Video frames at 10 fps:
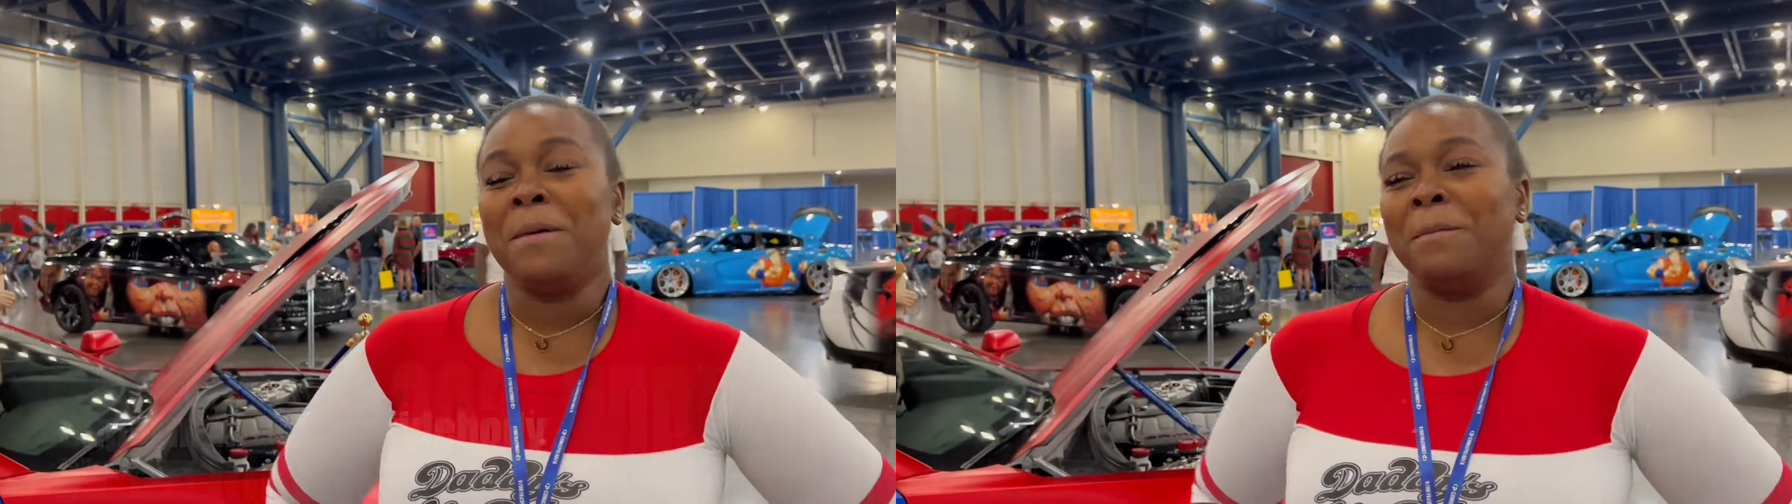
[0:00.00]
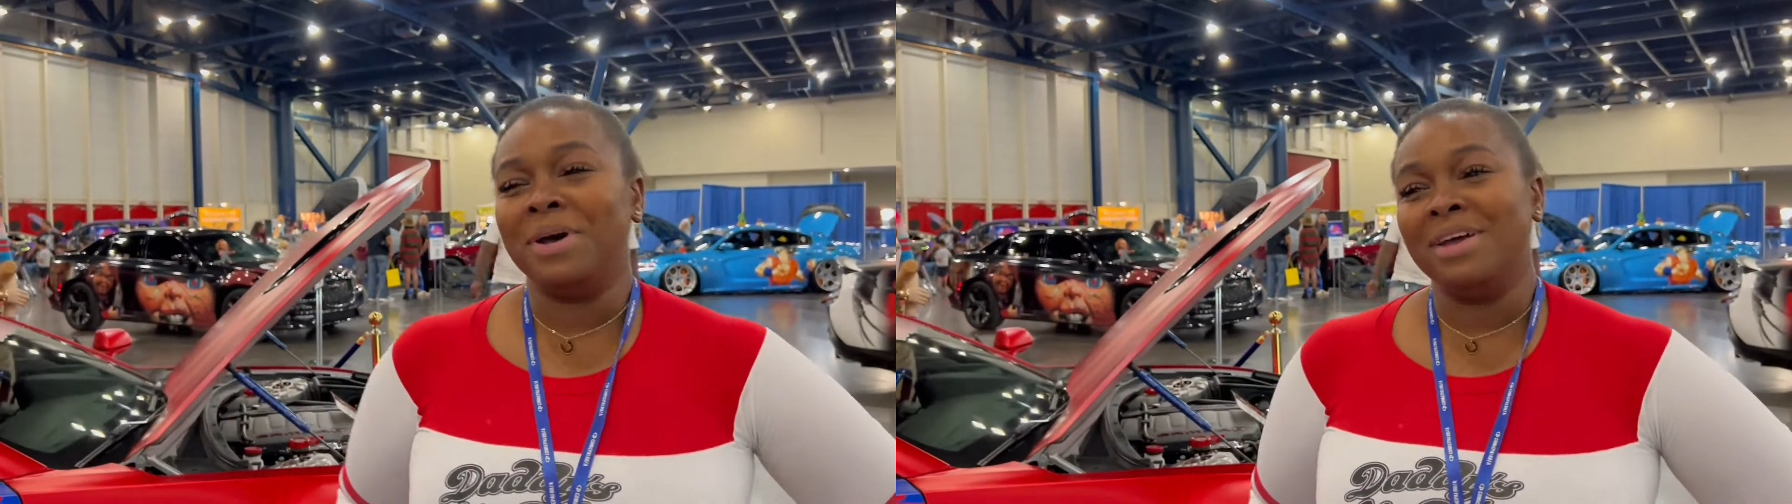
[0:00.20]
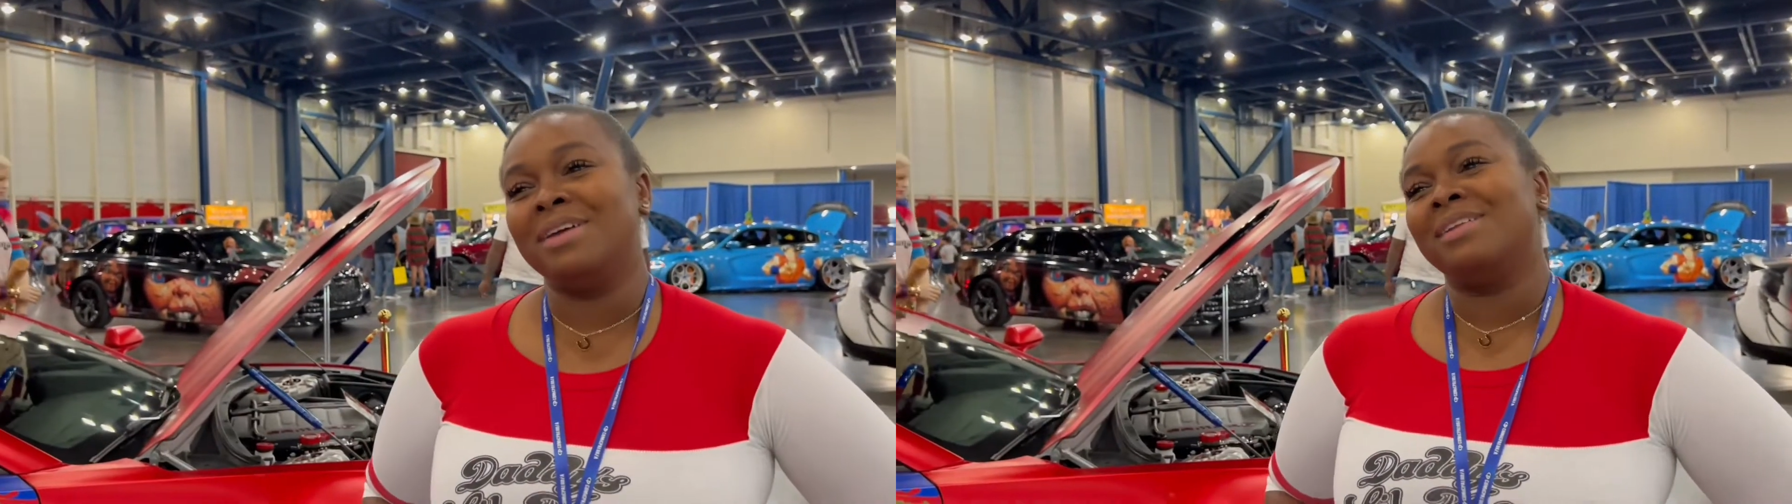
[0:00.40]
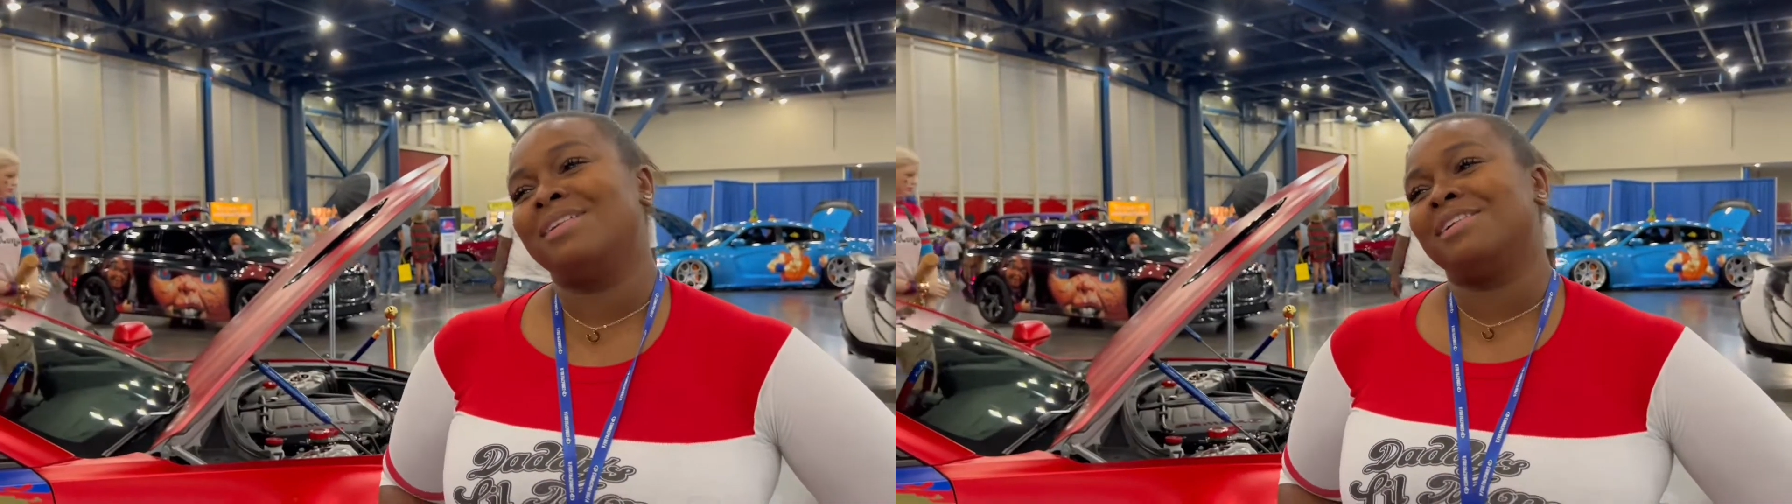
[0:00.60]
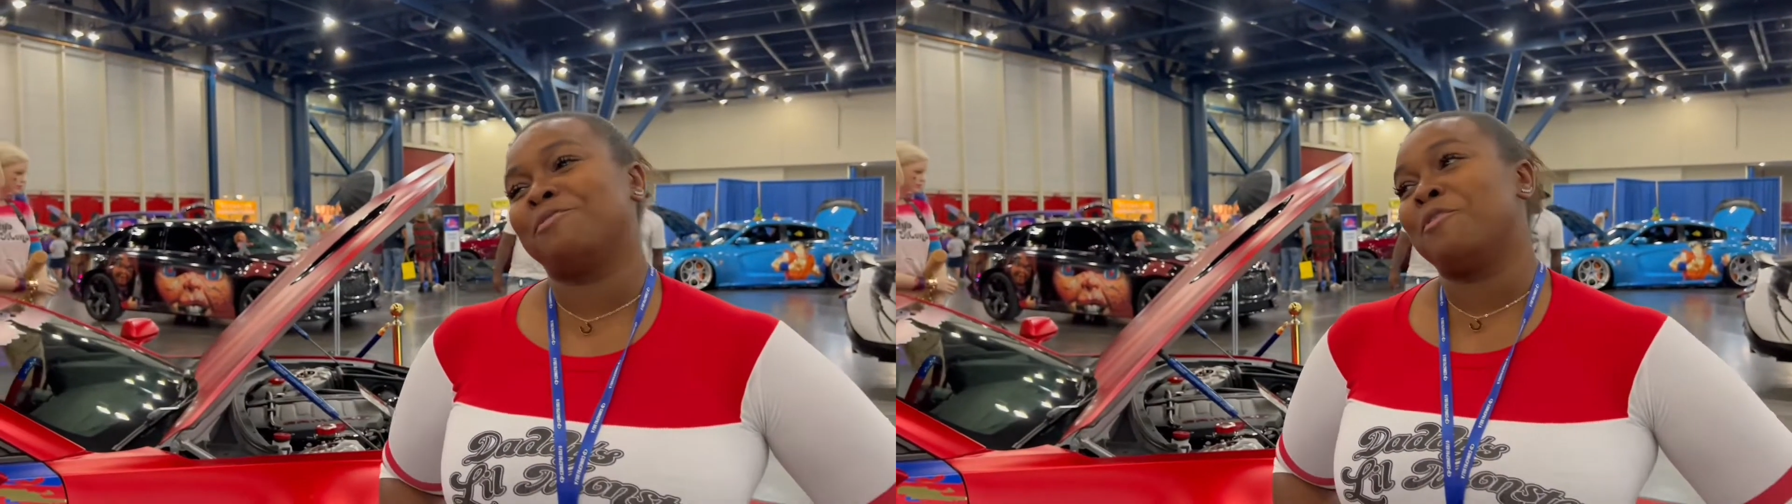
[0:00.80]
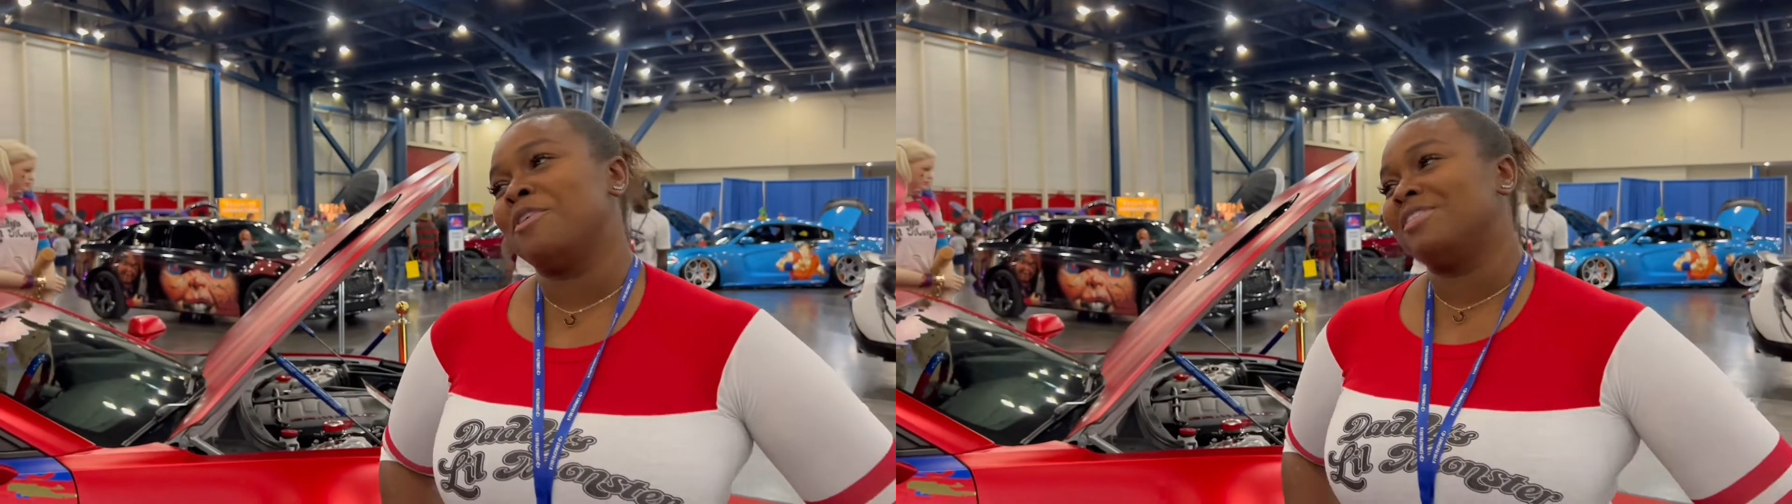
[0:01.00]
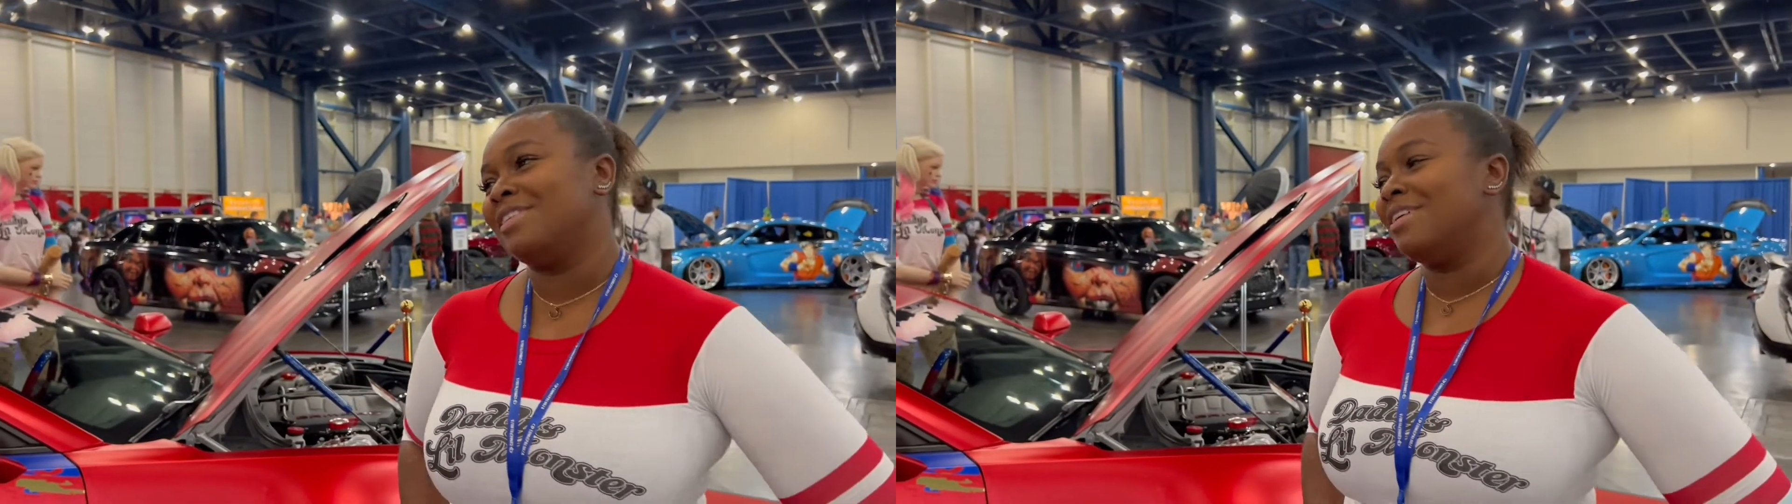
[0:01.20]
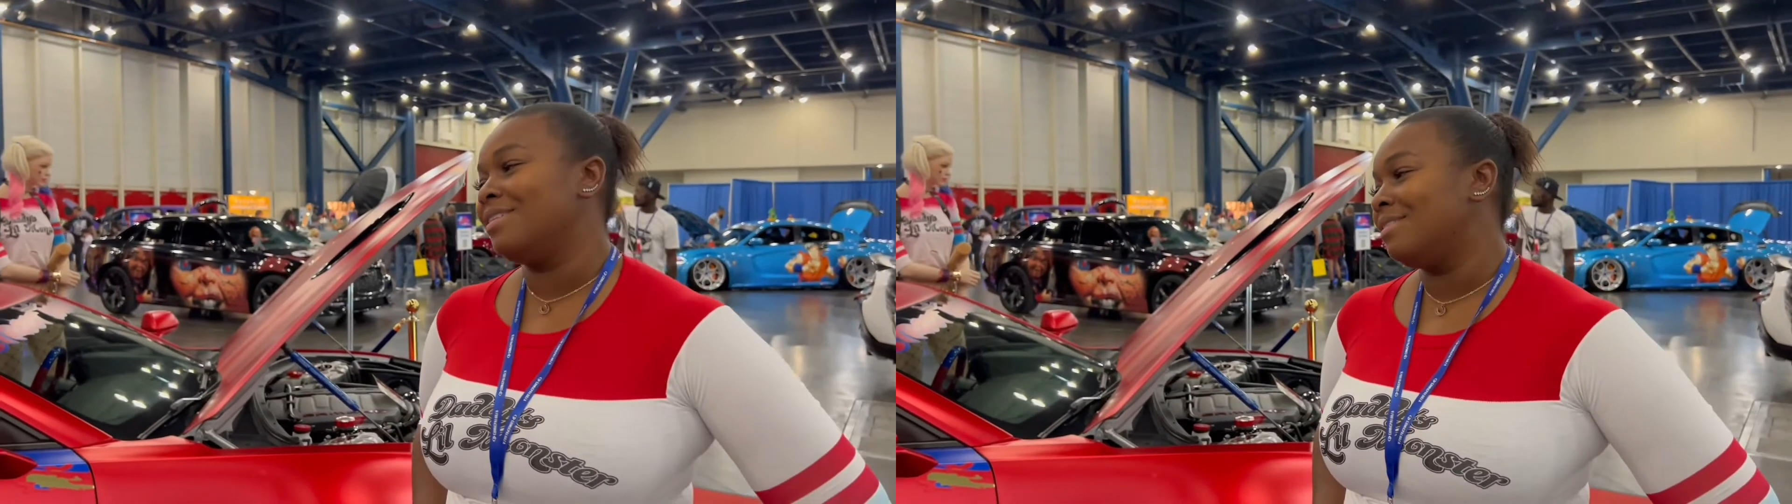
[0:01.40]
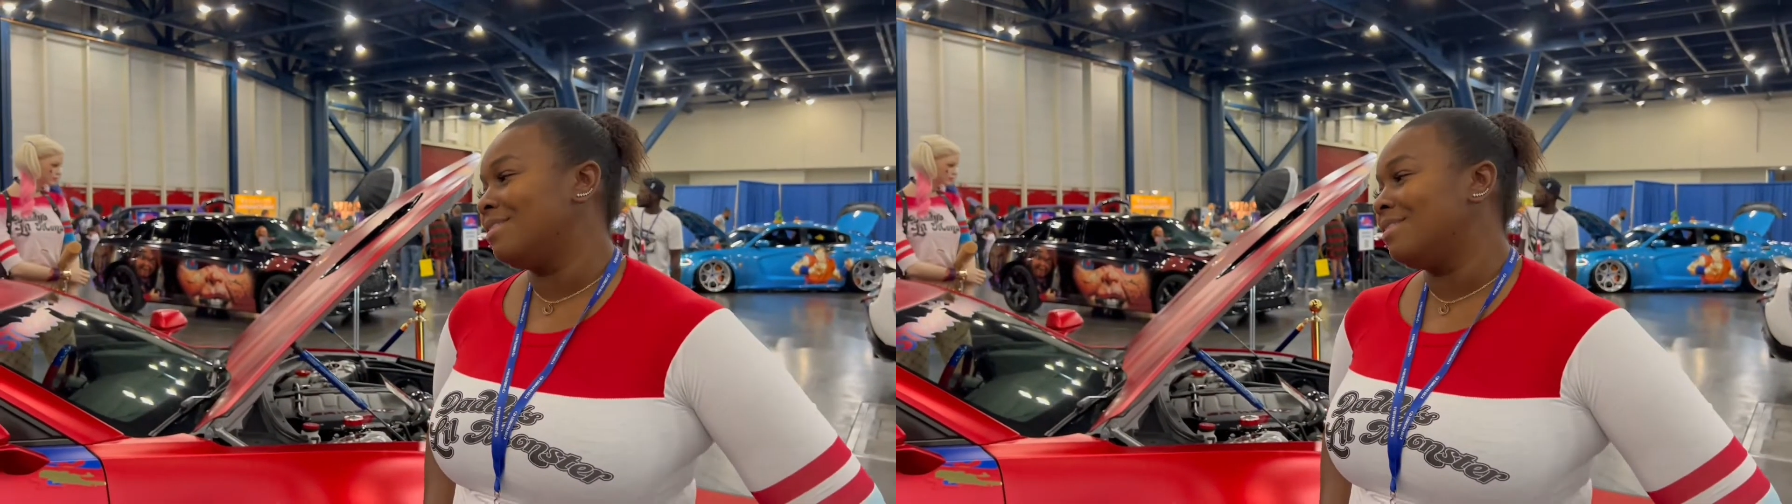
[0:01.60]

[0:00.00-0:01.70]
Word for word: But as far as that,